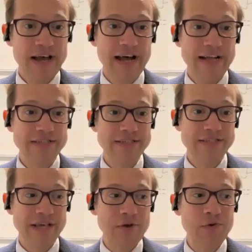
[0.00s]
And
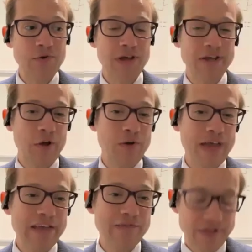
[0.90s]
so, you know,
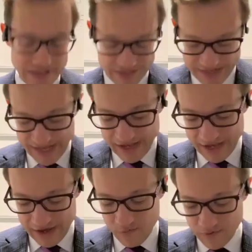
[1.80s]
even
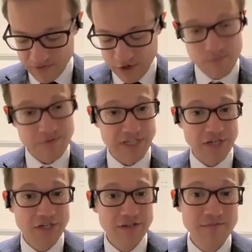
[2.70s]
uh, with the
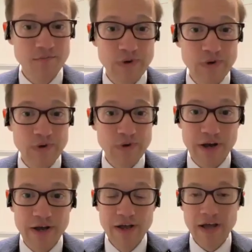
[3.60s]
opposition, and we
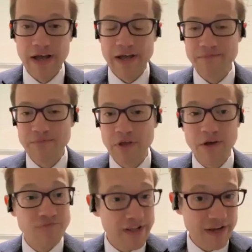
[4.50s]
were uh,
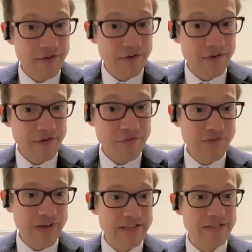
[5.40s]
uh, running a
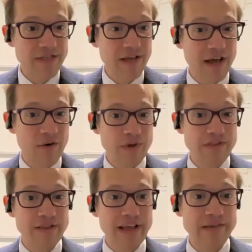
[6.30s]
fringe event uh,
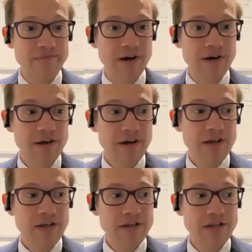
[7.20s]
with Labour,
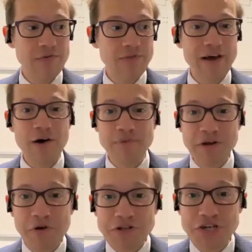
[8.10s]
you know, they are
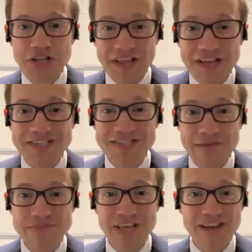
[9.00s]
begrudgingly
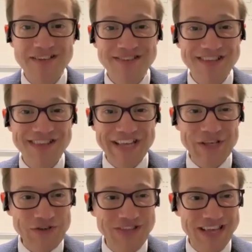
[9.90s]
accepting that they
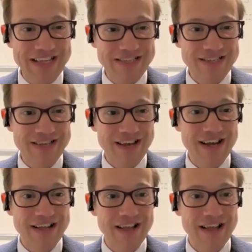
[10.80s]
do need uh,